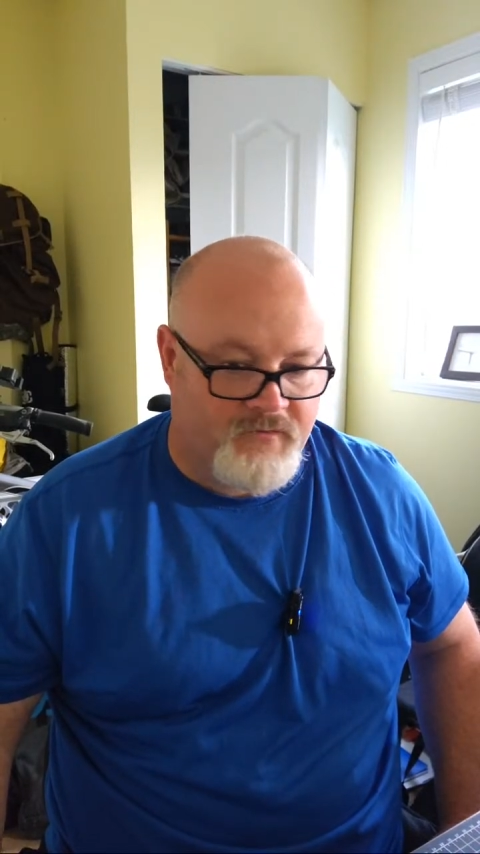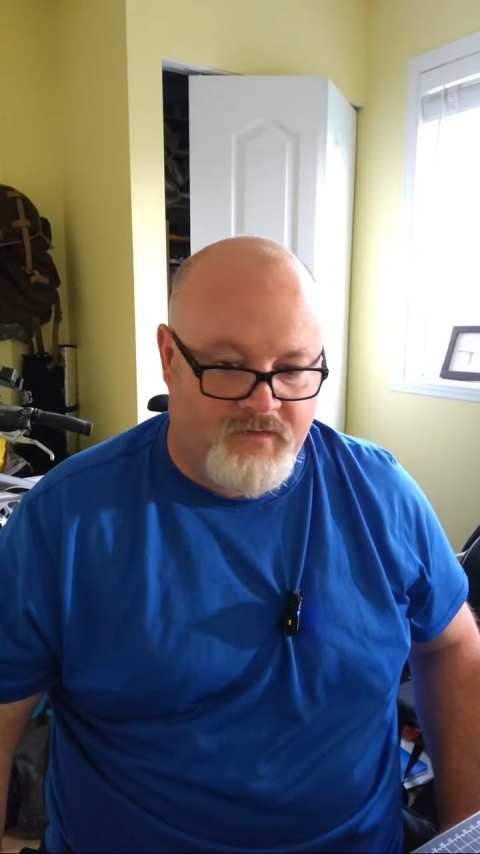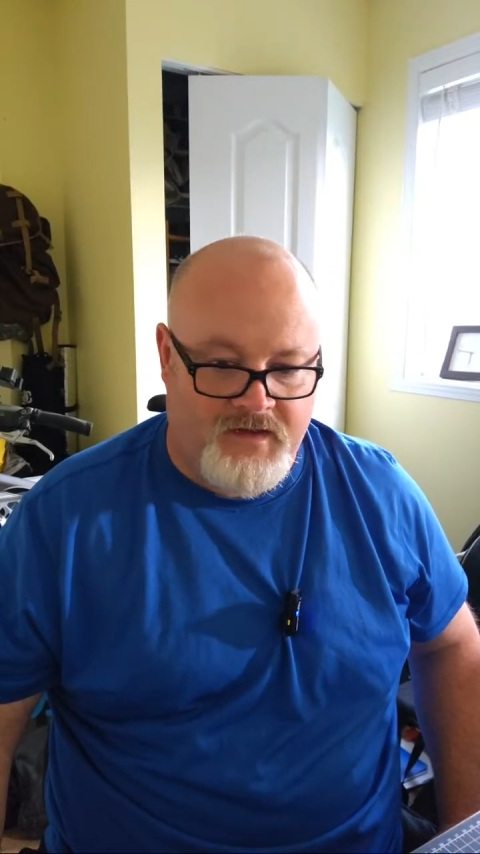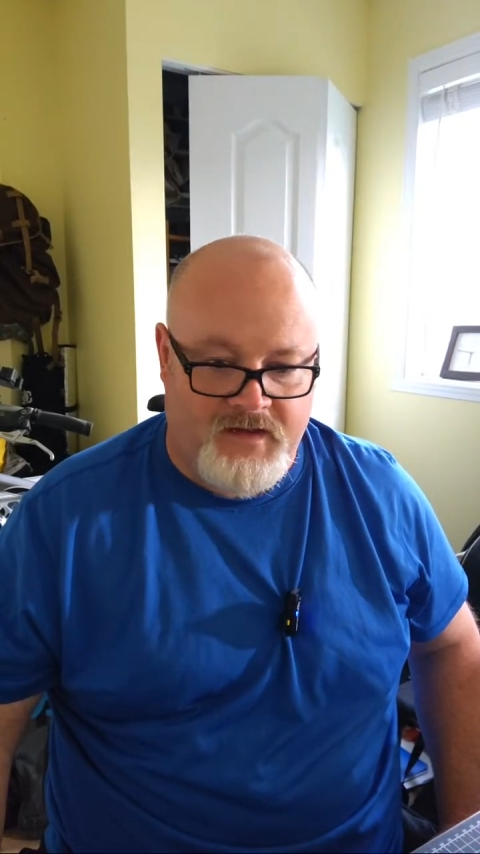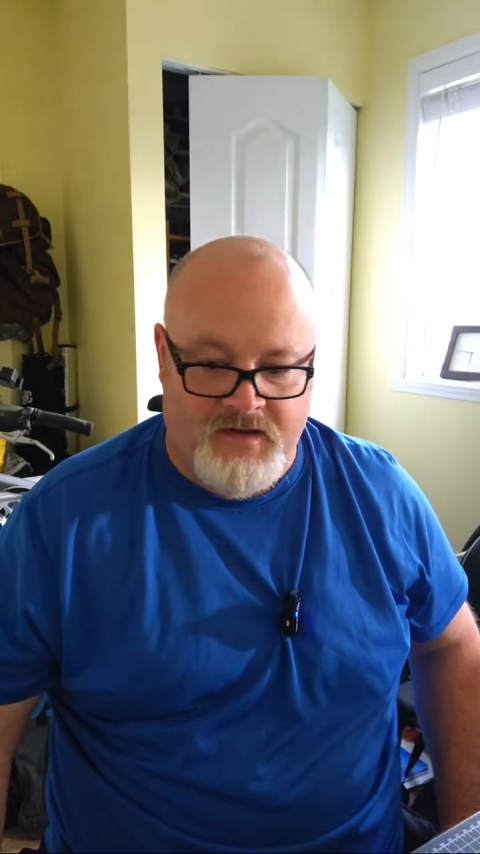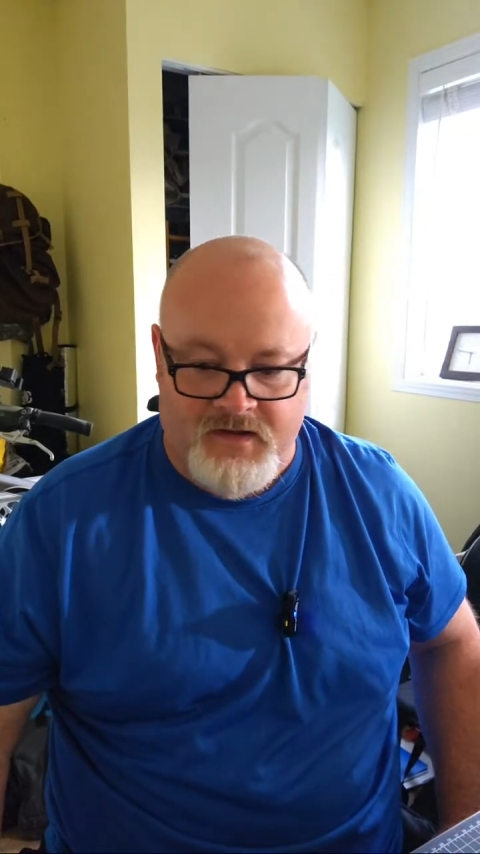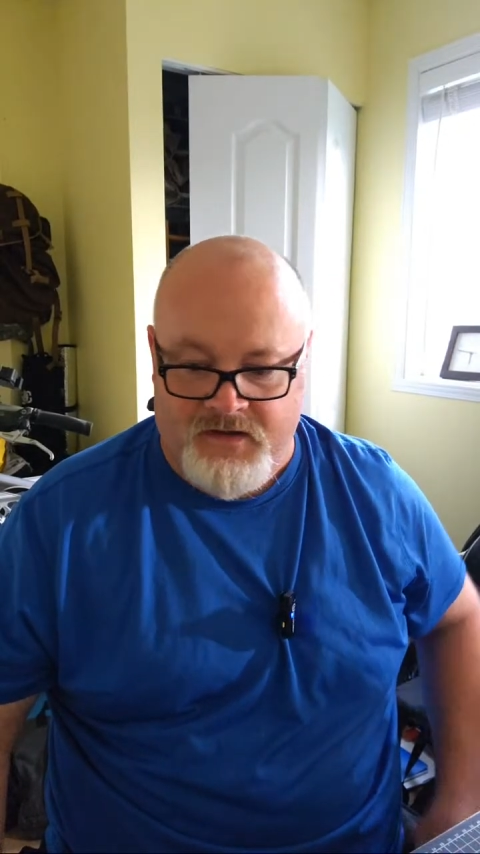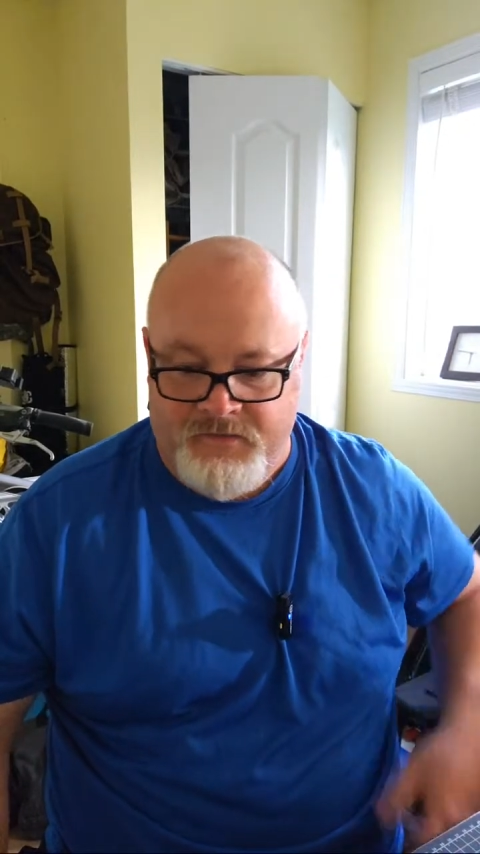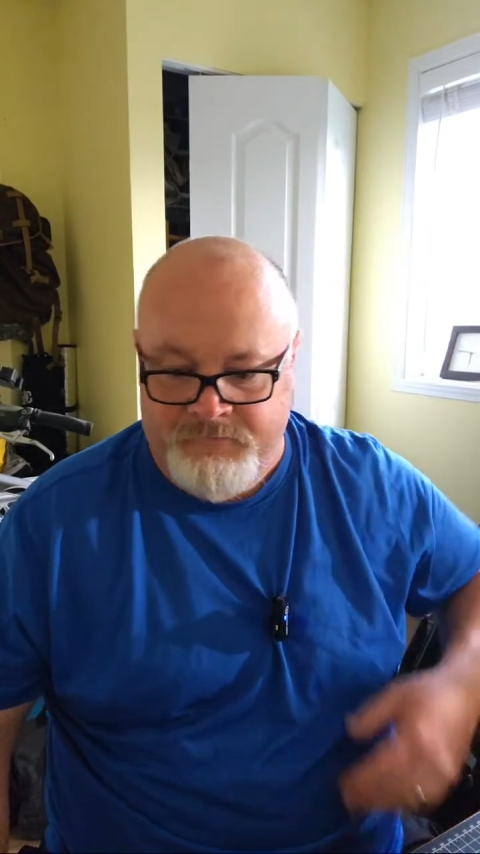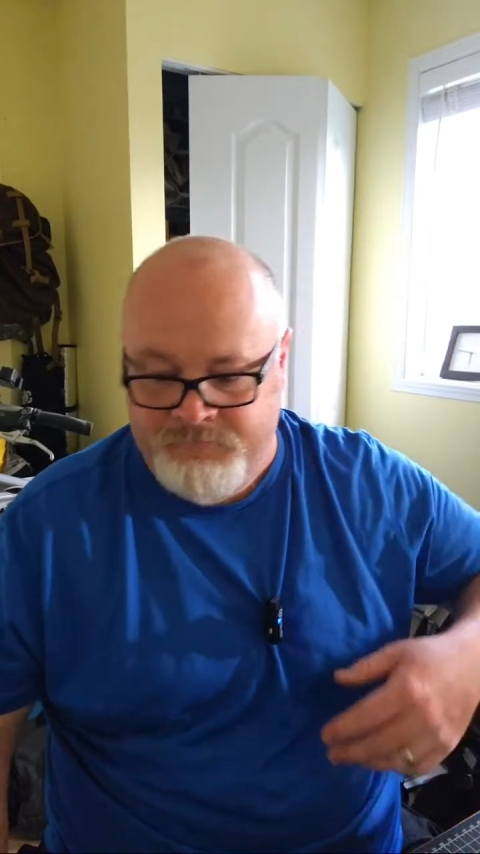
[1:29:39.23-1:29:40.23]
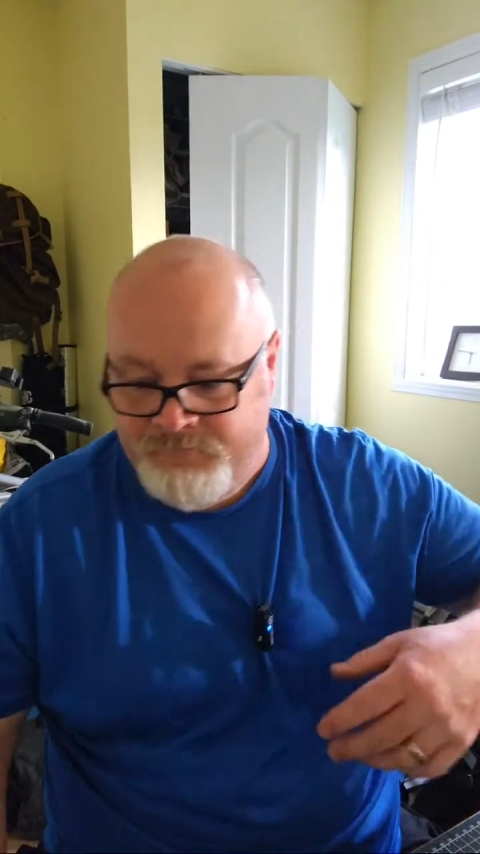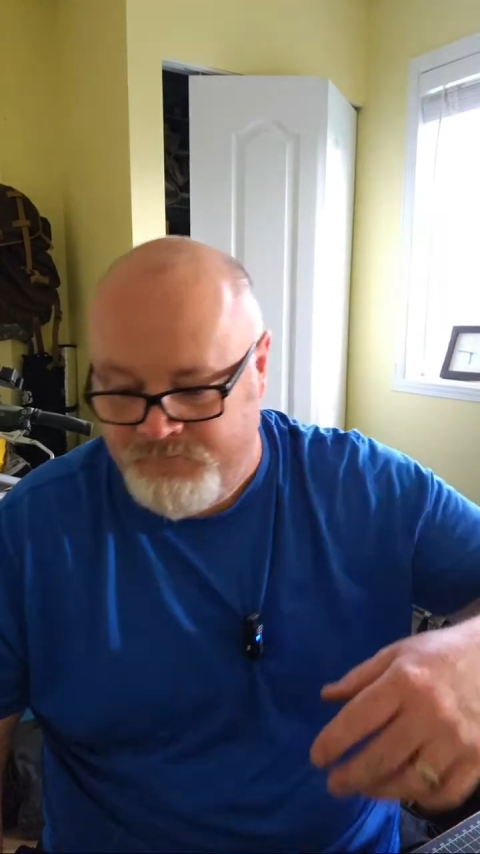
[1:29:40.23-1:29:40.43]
for the